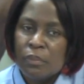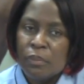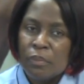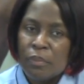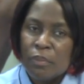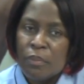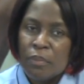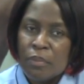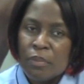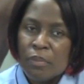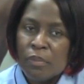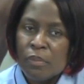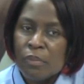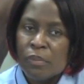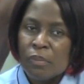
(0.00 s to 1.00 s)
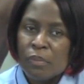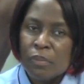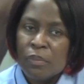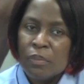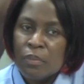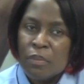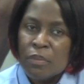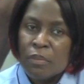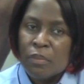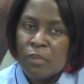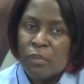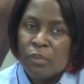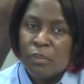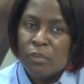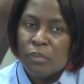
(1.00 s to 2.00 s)

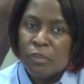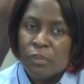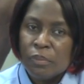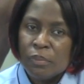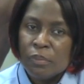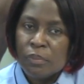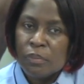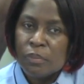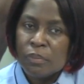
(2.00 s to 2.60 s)
This person isn't speaking.